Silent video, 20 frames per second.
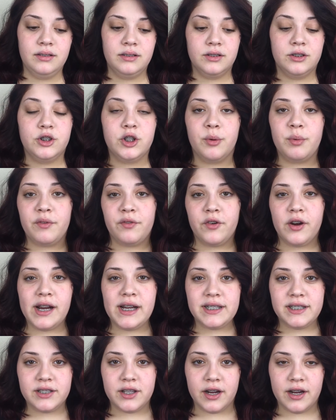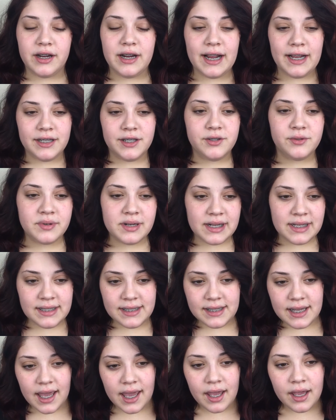So before I start, I do want to
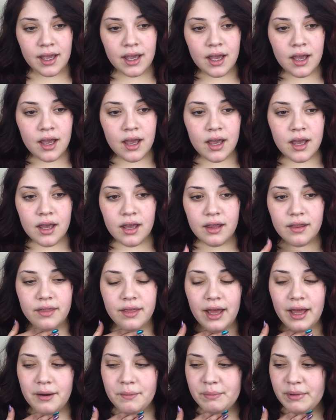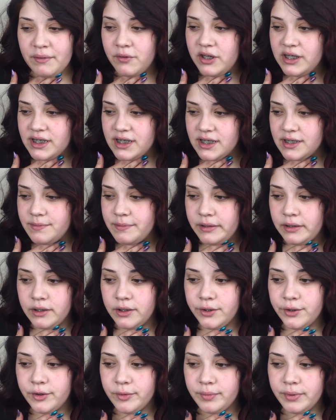say that my voice has been a
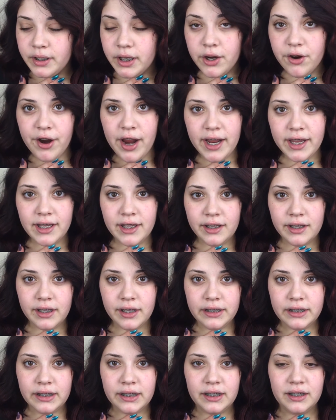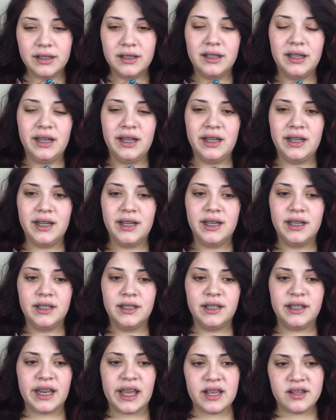little bit cracky lately
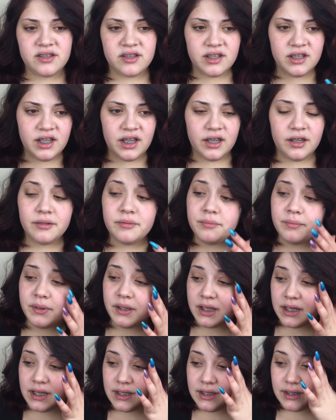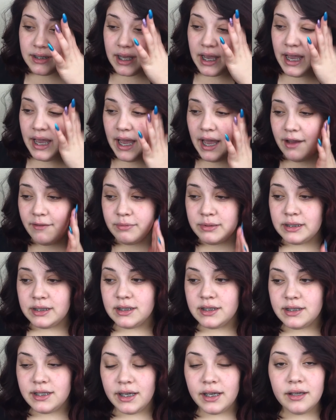and nasally because I have been
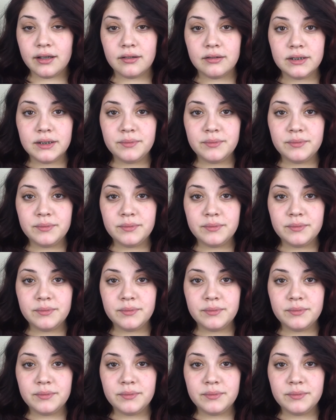sick.